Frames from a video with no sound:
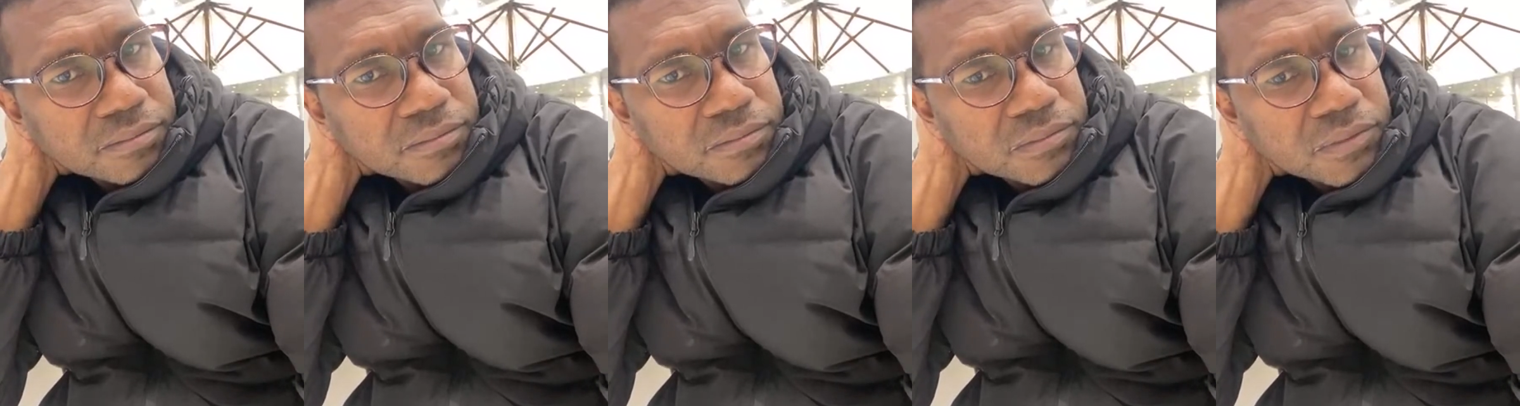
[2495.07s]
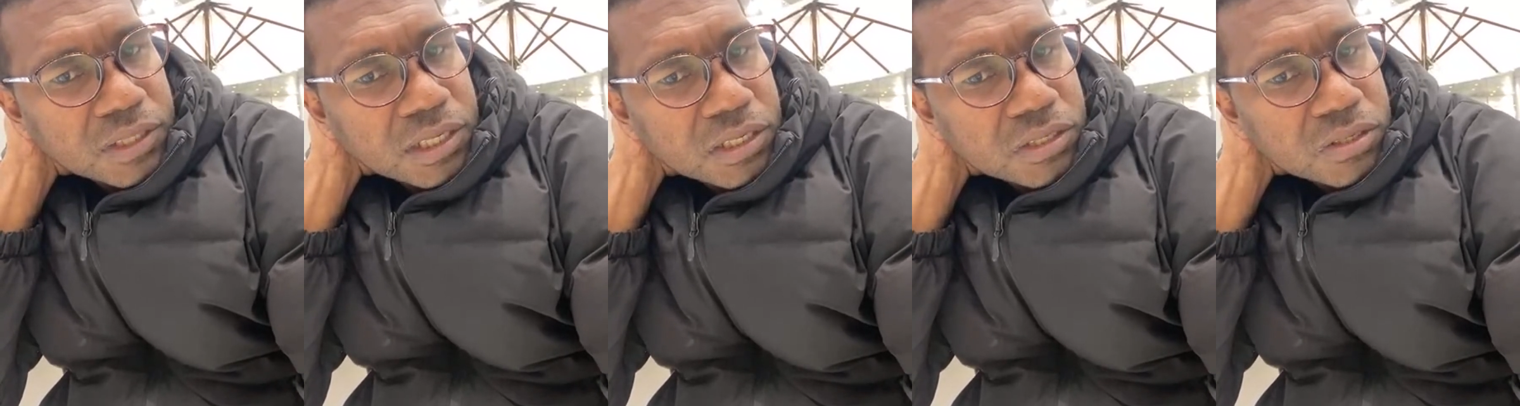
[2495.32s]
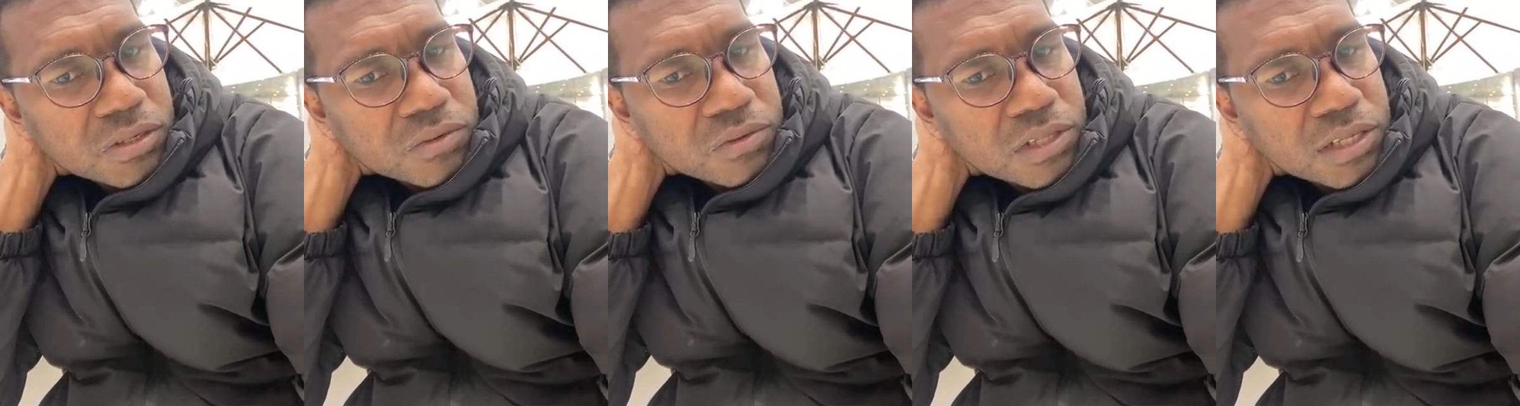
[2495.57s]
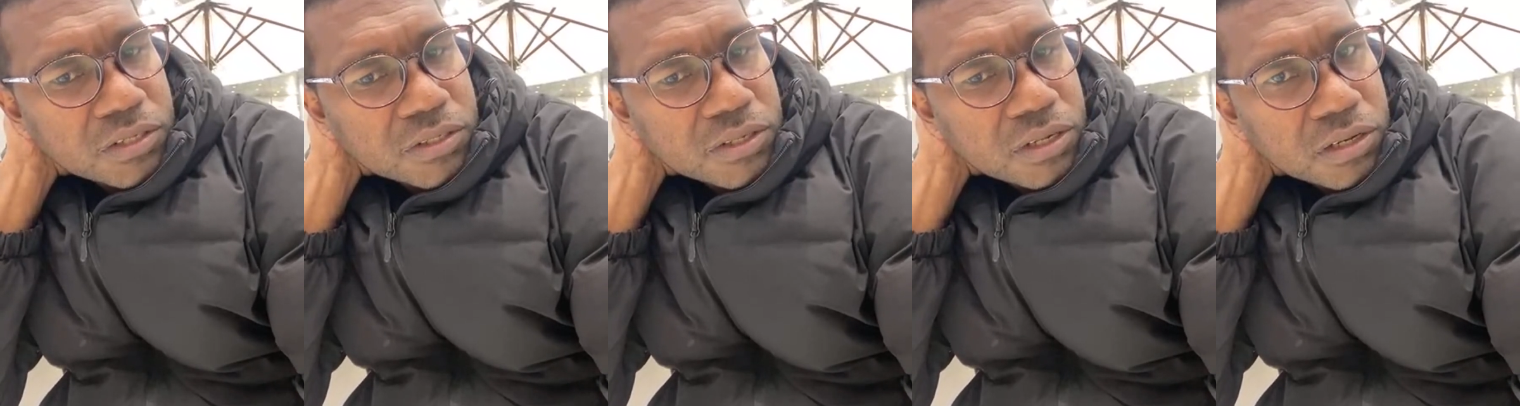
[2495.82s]
Yeah, so
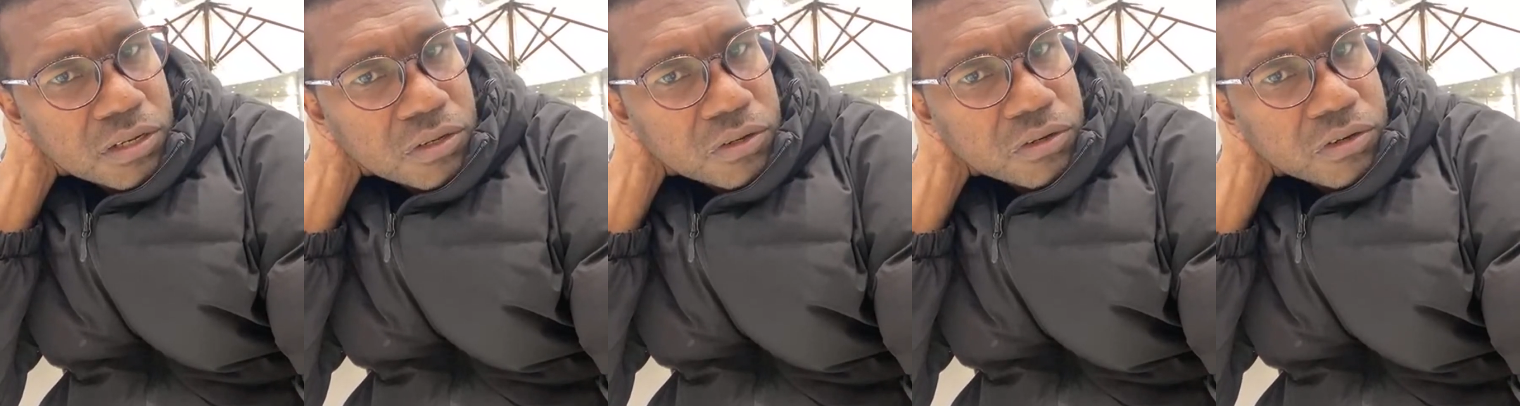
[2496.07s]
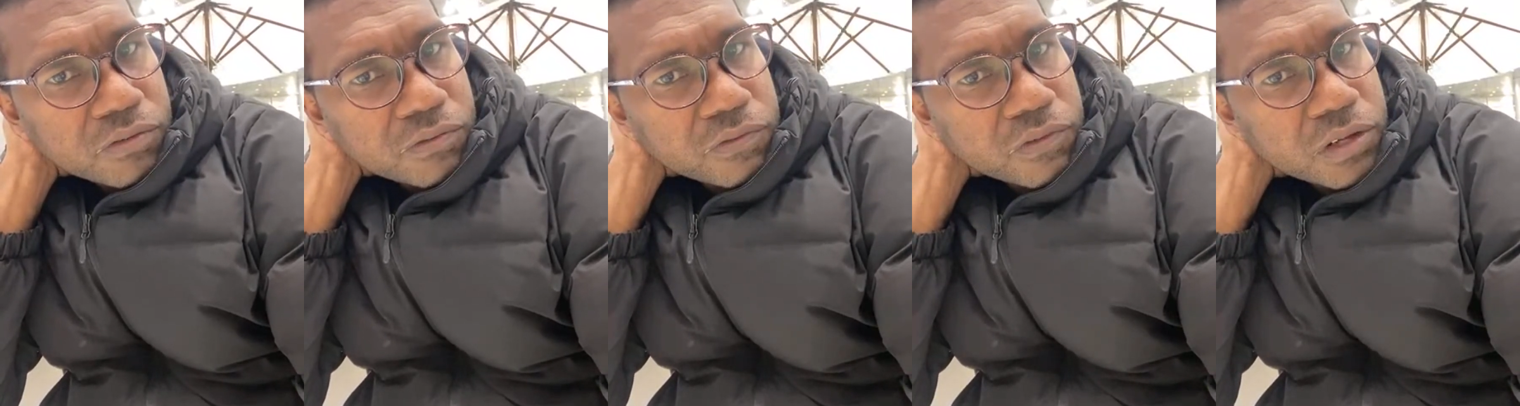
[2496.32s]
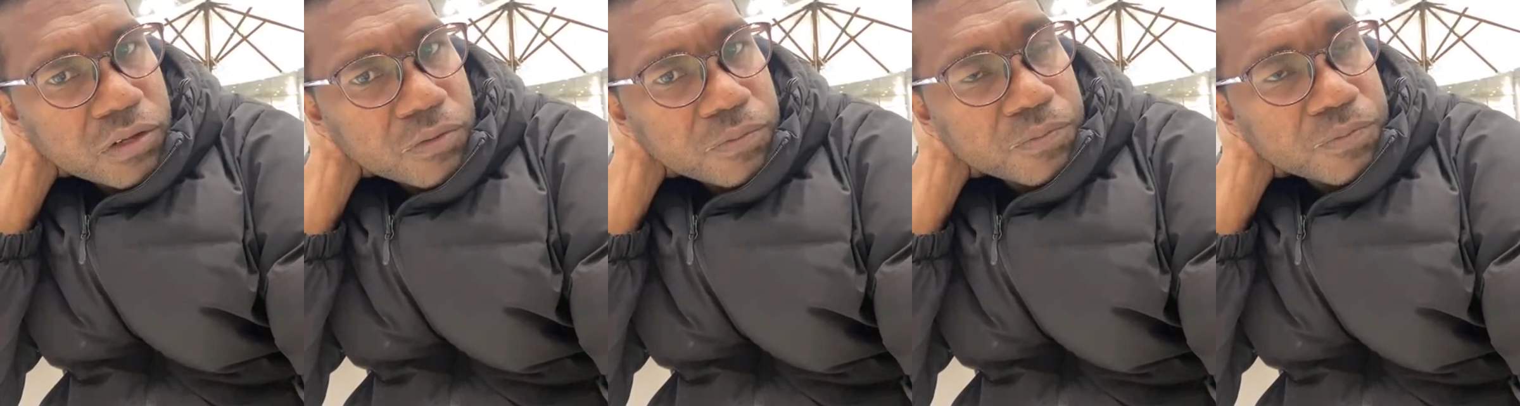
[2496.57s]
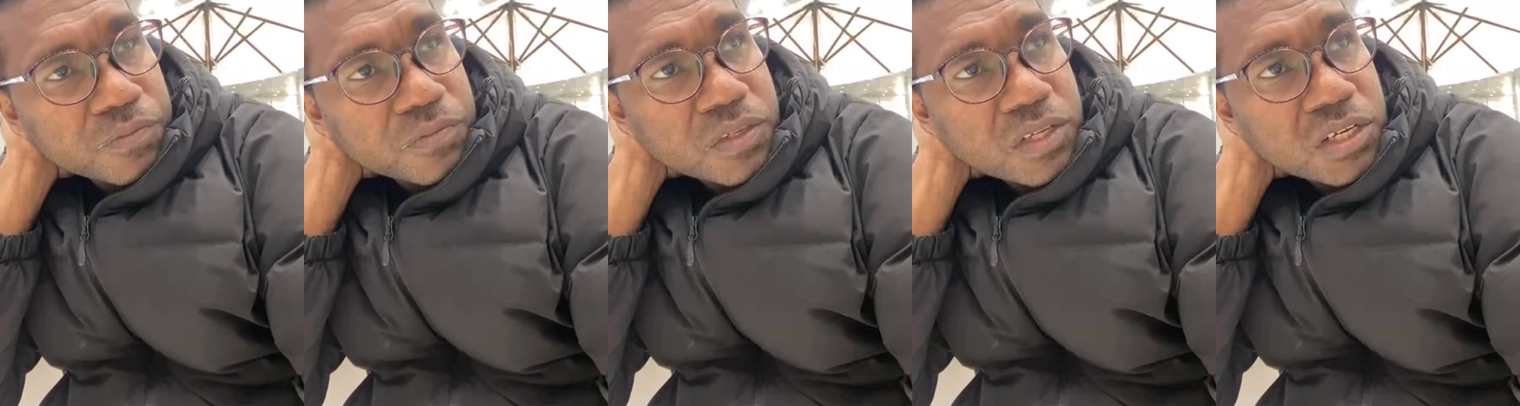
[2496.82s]
there's a lot of
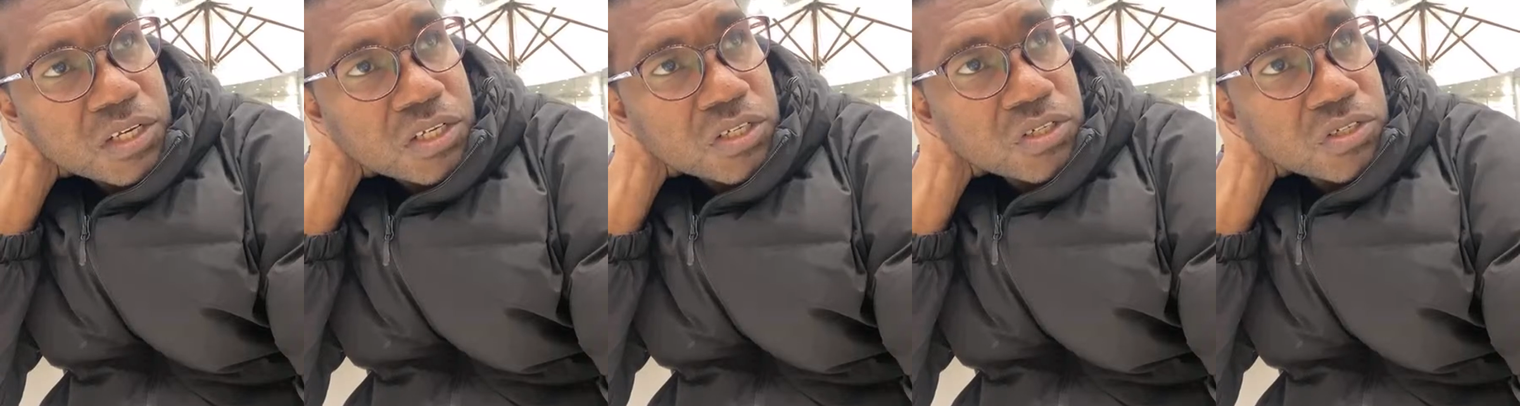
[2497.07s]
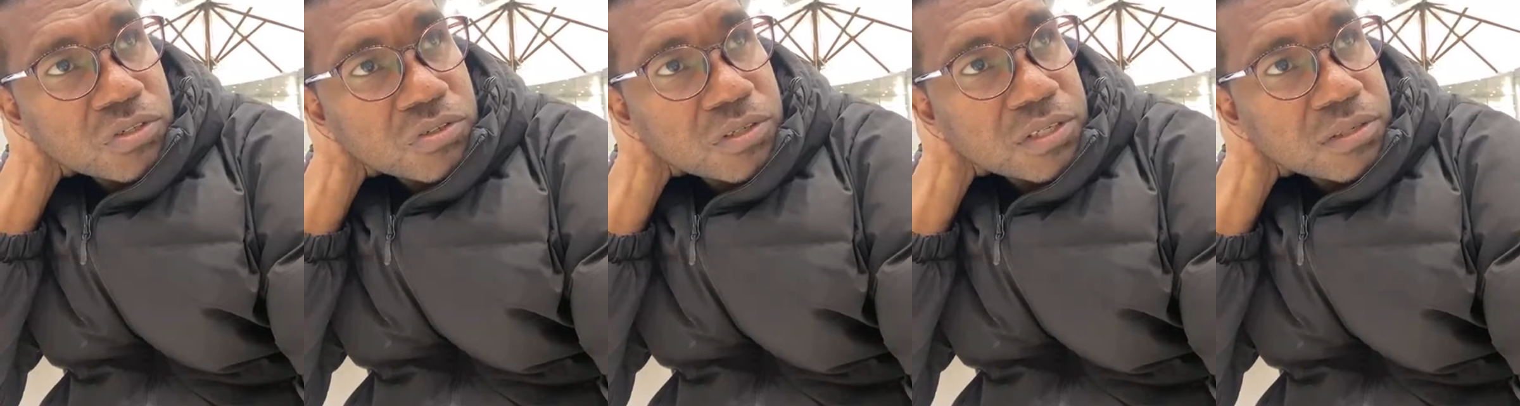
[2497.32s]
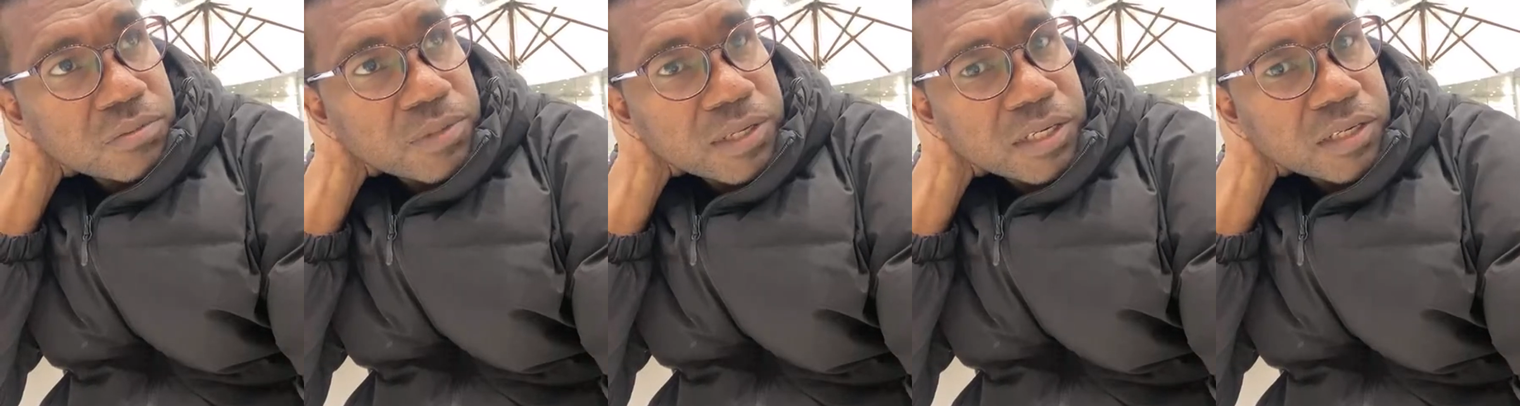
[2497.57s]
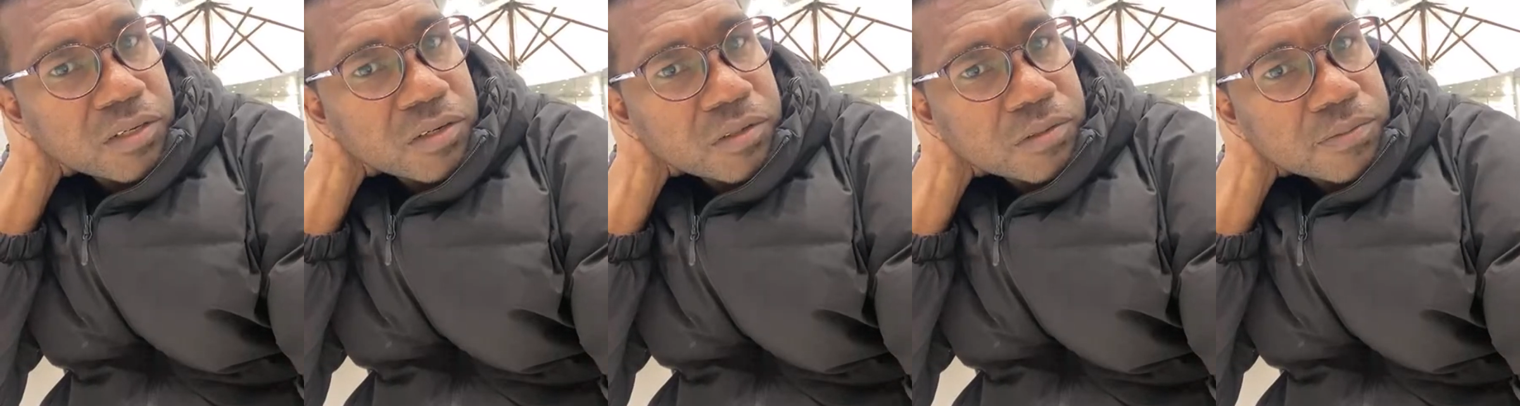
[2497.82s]
history
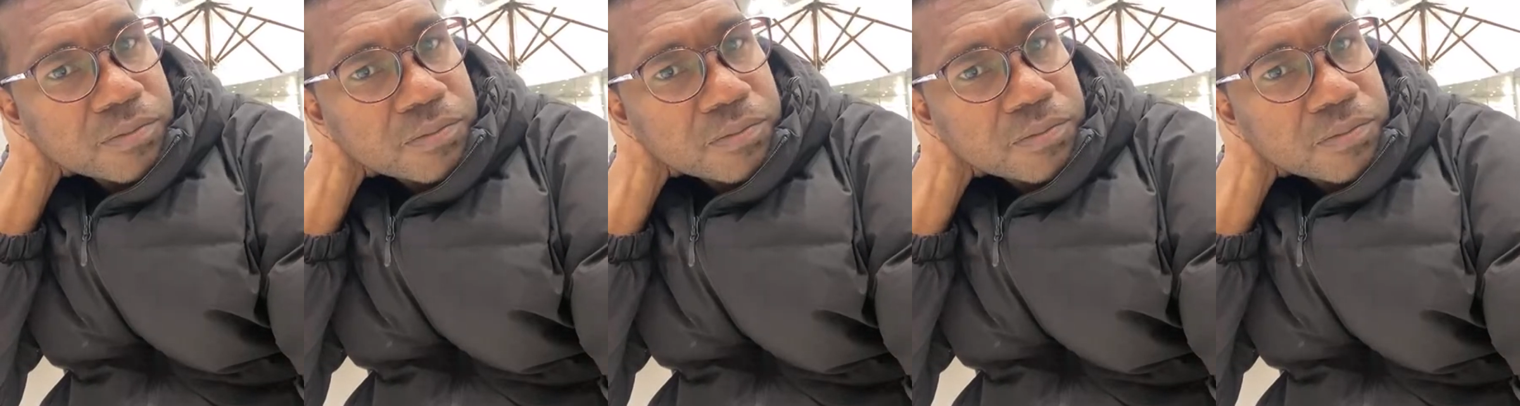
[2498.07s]
back home.